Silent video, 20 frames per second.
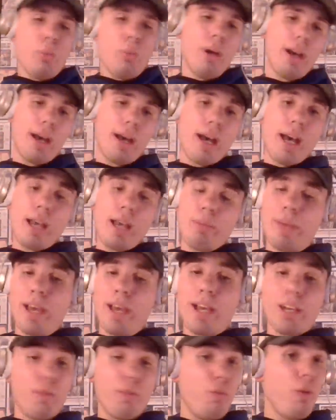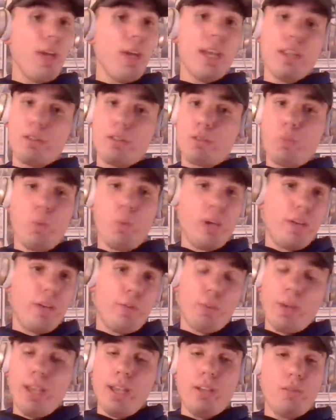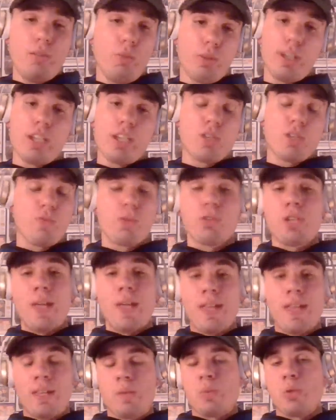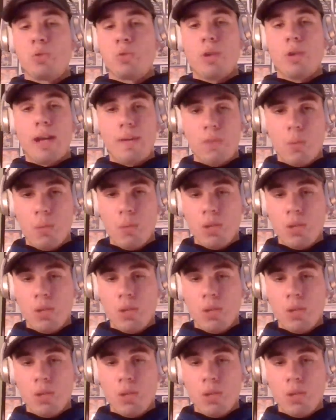But hey, man, if we reach for Jacobs and draft